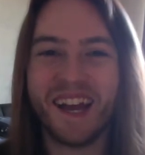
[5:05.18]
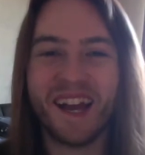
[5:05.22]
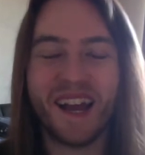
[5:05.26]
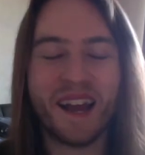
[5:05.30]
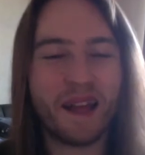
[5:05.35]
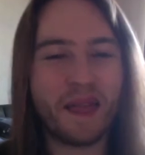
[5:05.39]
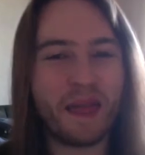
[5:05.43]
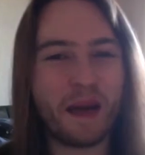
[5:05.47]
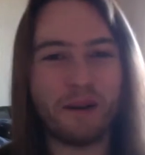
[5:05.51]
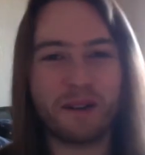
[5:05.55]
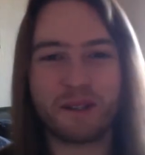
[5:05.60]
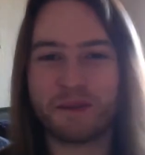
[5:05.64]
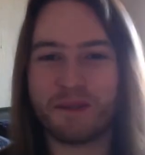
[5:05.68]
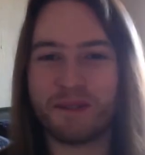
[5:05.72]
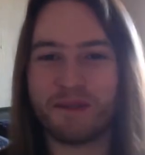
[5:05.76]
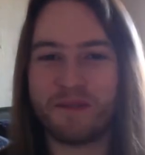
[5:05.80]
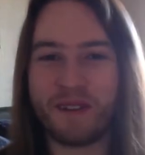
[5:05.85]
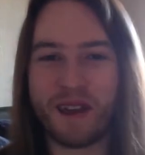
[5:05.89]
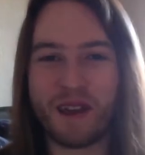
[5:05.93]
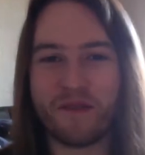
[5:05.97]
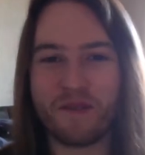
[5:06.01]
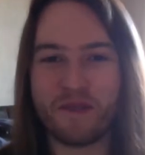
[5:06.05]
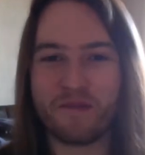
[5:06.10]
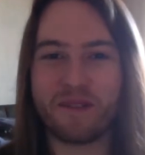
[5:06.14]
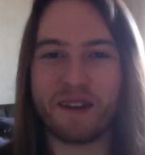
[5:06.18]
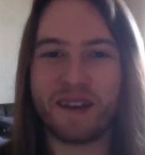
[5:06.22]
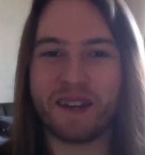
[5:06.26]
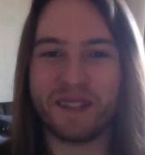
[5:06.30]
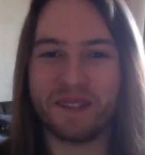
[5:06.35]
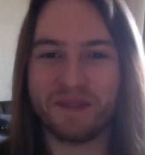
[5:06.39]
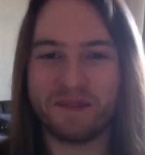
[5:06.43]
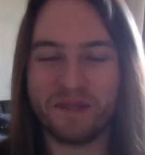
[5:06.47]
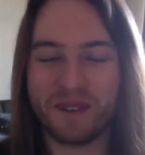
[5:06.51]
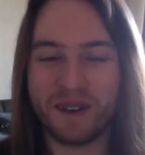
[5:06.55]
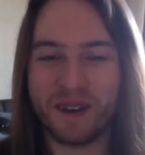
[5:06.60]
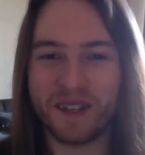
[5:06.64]
That was my favourite bit
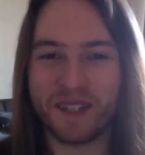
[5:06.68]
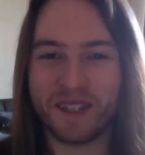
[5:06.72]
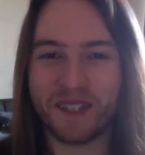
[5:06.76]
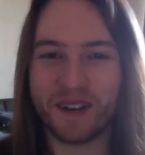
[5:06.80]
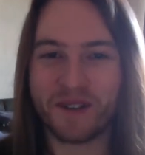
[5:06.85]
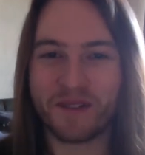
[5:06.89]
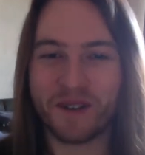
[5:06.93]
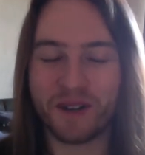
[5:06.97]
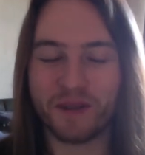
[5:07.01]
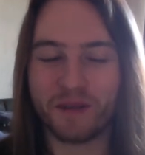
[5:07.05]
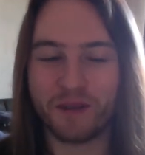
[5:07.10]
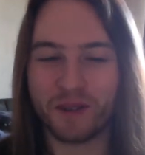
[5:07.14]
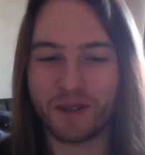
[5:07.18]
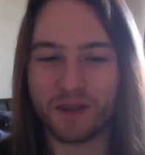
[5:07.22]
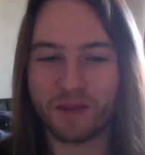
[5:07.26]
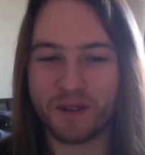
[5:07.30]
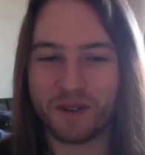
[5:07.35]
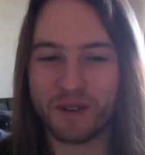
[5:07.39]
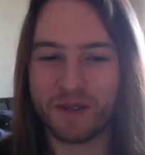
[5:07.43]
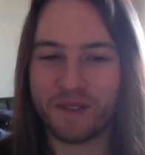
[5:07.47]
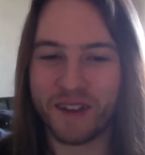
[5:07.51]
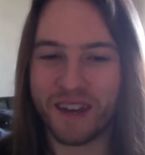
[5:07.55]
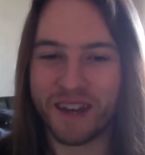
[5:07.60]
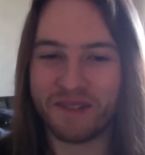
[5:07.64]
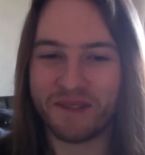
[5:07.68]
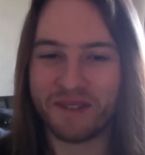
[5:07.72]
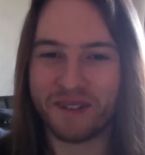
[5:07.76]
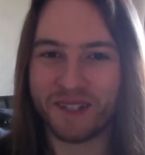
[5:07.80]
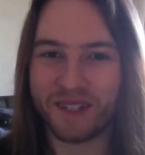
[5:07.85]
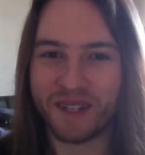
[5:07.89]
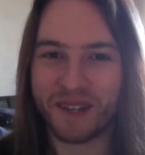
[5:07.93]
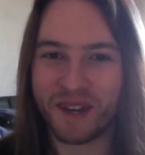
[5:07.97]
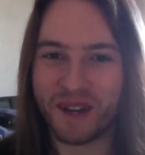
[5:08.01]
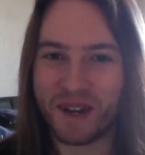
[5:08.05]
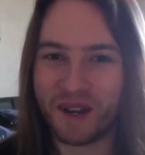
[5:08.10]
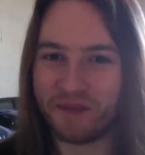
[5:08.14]
of the first Incredibles movie,
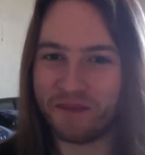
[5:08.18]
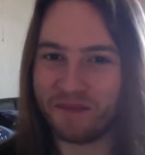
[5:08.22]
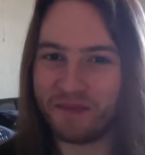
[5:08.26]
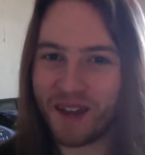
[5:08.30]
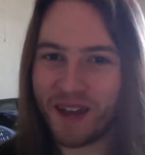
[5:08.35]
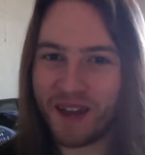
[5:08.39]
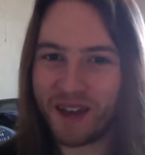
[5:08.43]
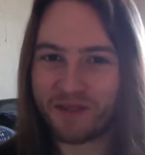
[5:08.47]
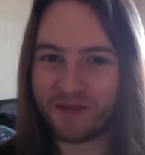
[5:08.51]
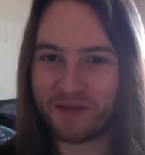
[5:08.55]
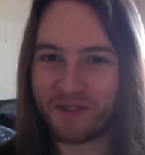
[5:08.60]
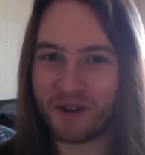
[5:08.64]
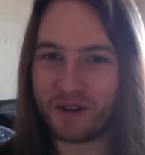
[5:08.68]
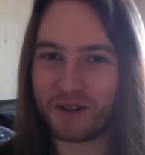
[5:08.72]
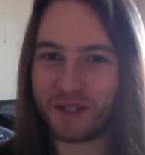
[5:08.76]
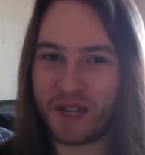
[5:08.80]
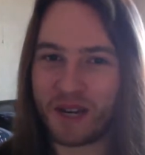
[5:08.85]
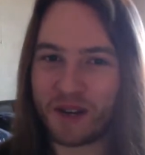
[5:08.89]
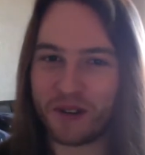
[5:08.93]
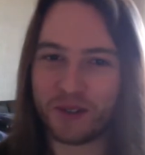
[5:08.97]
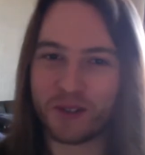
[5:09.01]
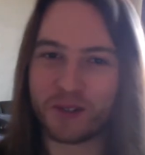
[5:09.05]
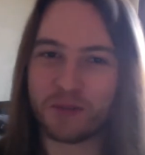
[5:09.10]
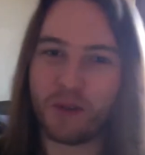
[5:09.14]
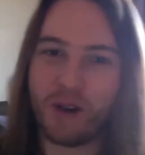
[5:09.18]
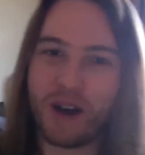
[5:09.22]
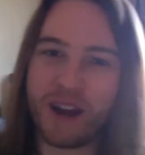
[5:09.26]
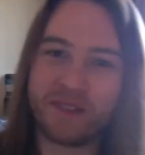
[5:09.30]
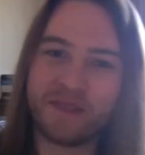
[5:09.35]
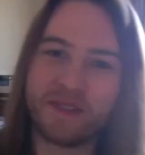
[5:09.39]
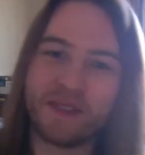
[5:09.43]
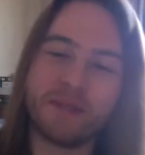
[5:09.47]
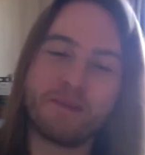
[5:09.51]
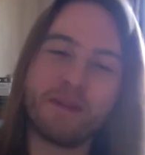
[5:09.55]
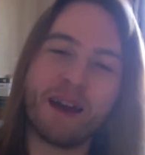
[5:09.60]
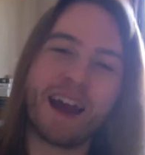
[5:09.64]
was Frozone's
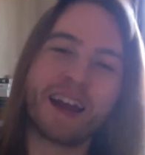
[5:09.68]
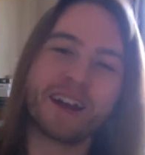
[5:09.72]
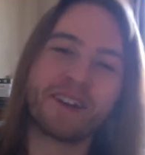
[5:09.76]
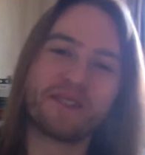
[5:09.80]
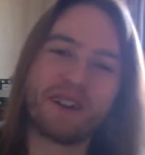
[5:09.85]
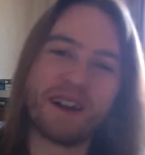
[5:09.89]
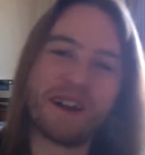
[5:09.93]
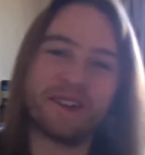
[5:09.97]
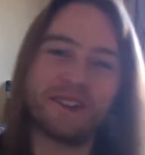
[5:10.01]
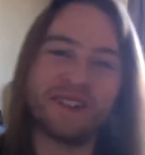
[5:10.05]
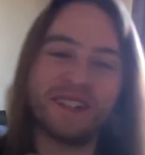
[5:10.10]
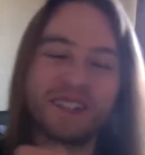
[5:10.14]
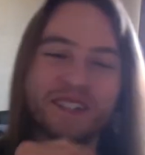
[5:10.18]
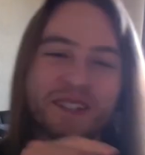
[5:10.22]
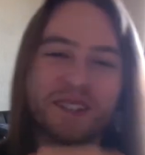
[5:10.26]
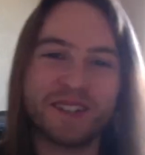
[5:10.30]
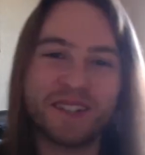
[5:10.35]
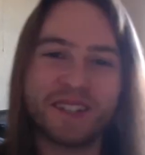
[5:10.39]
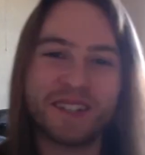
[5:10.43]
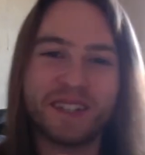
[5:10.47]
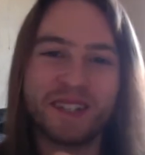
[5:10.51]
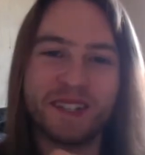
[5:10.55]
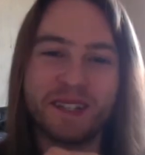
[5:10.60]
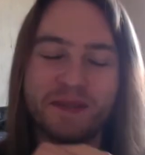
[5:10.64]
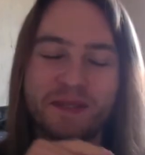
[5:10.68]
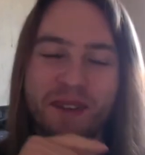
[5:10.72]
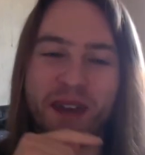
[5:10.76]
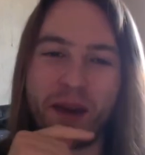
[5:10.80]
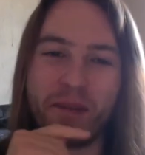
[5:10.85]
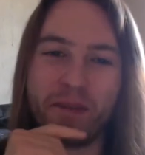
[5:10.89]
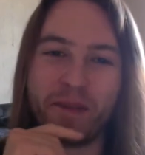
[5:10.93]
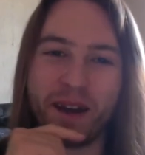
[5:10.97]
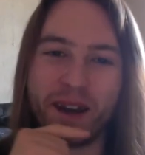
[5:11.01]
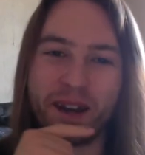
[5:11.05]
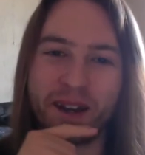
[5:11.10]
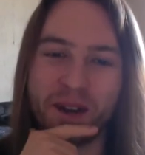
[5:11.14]
wife in the background. It's good to see they've
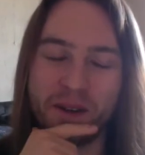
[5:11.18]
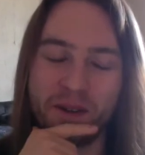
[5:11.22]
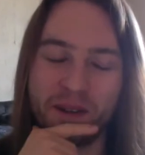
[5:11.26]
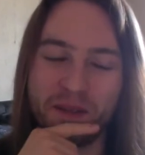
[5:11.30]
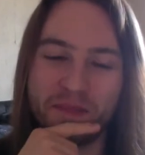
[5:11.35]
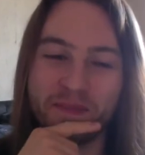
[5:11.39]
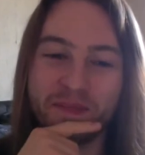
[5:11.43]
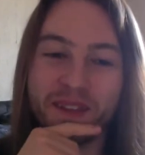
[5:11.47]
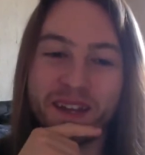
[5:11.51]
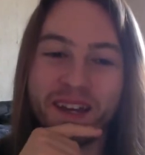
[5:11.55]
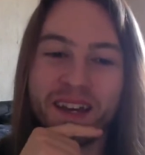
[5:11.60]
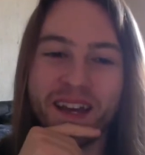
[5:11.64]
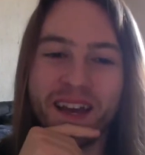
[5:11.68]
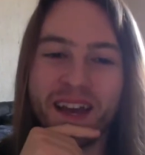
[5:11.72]
kept that going.